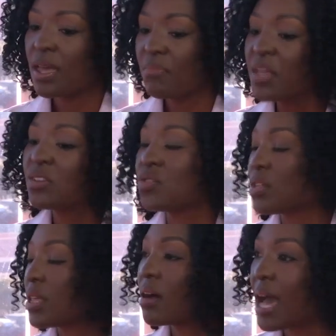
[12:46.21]
making sure
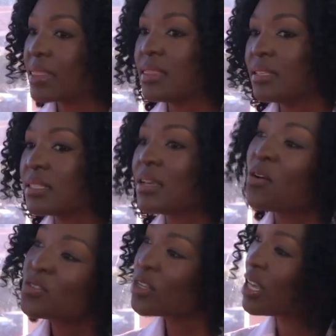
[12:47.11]
that our athletes
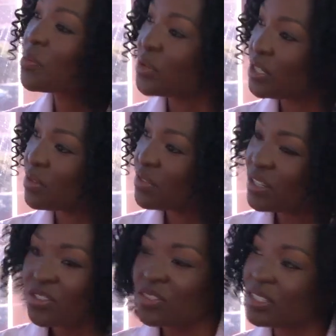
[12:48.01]
also get a podium
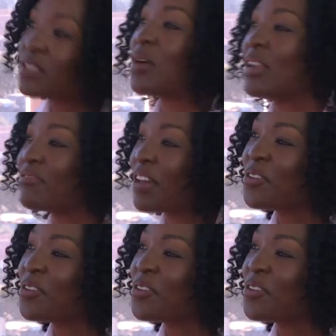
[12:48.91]
finish, not just qualify.